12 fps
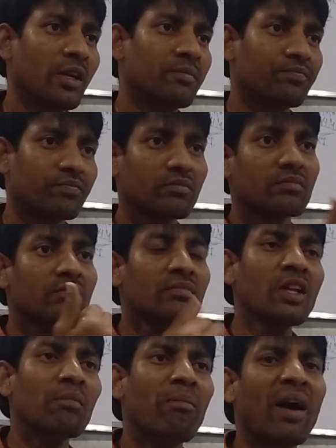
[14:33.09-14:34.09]
time,
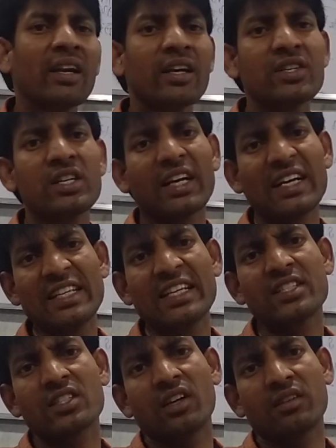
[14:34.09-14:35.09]
Balkash in
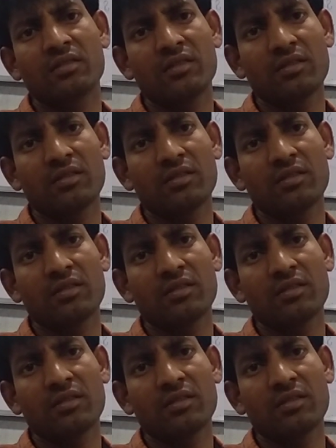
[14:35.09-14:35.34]
Kazakhstan.